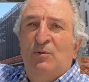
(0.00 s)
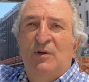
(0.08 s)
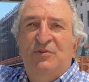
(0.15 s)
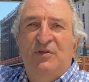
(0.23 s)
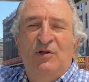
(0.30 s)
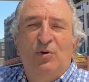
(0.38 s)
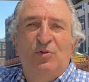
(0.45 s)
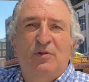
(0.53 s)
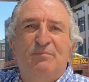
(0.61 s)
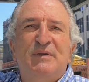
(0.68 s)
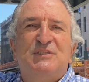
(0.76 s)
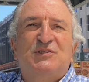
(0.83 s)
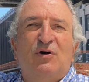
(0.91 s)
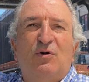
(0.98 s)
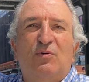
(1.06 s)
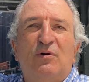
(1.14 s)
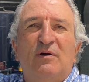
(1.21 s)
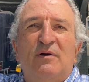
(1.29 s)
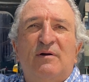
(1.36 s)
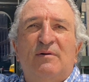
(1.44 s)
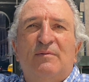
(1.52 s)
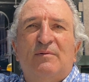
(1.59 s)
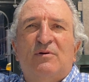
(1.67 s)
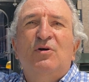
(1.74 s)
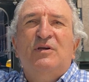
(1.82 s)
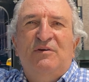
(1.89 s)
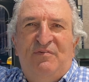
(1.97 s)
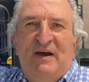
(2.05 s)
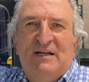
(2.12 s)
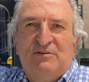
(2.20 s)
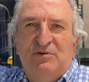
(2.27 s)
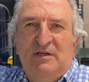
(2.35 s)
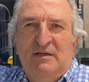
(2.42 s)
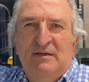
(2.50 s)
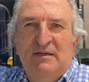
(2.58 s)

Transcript: went to the old Nabisco cookie factory.